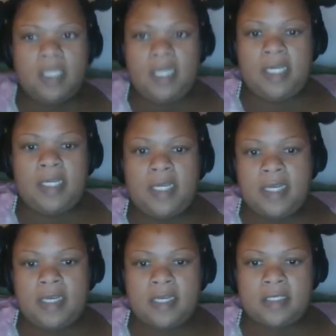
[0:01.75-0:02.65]
Hi
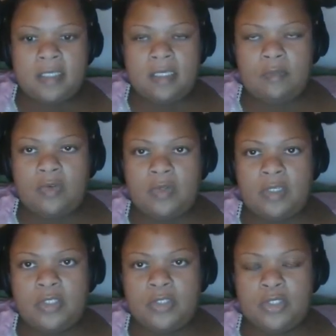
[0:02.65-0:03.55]
guys, I'm
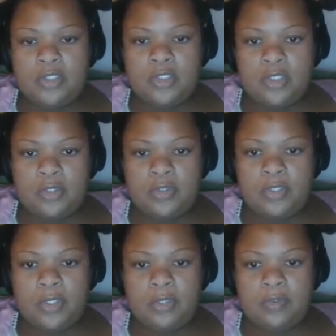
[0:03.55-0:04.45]
going to show
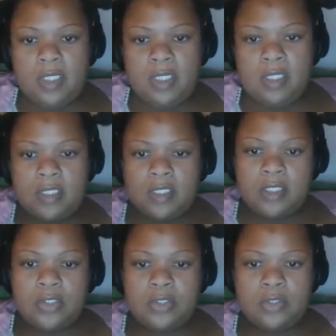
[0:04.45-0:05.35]
you the
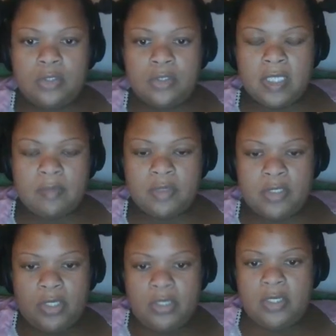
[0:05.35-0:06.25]
essential
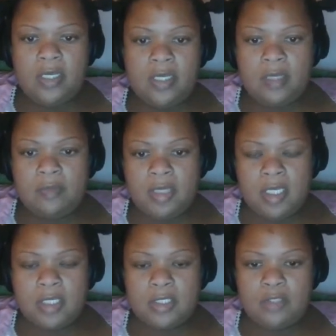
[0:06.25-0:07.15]
cybersecurity
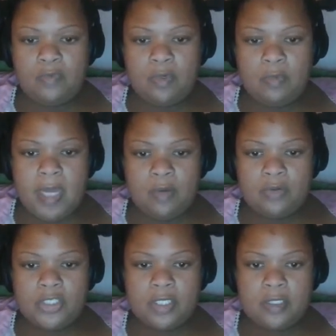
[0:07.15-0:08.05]
commands for
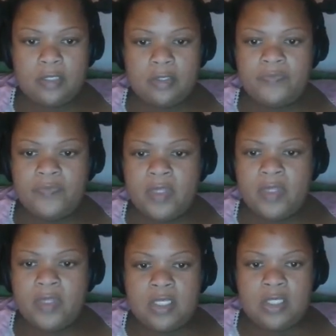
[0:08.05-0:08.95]
PowerShell.
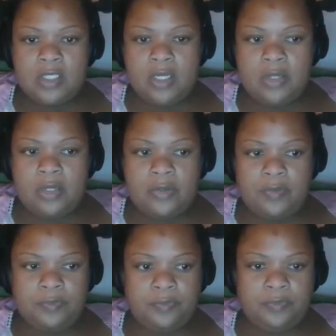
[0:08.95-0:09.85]
So
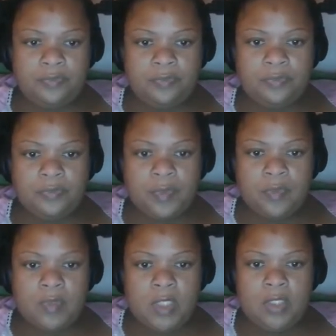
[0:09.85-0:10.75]

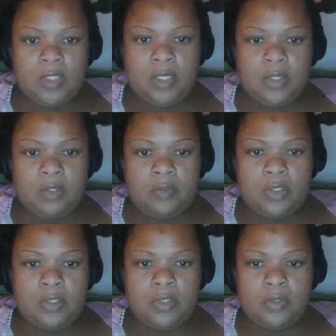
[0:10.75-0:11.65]
you go
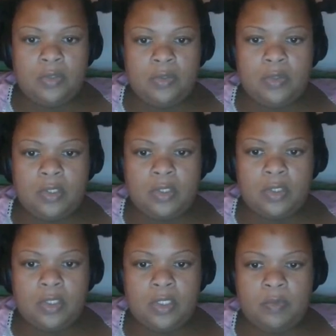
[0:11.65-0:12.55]
to
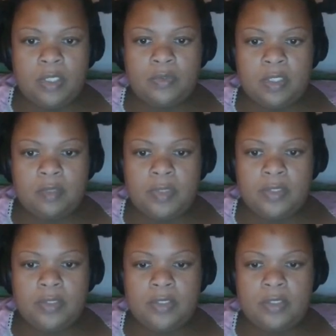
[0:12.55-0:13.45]
your Windows
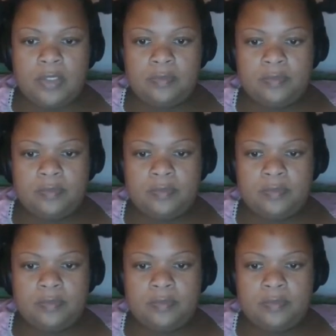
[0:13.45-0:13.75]
computer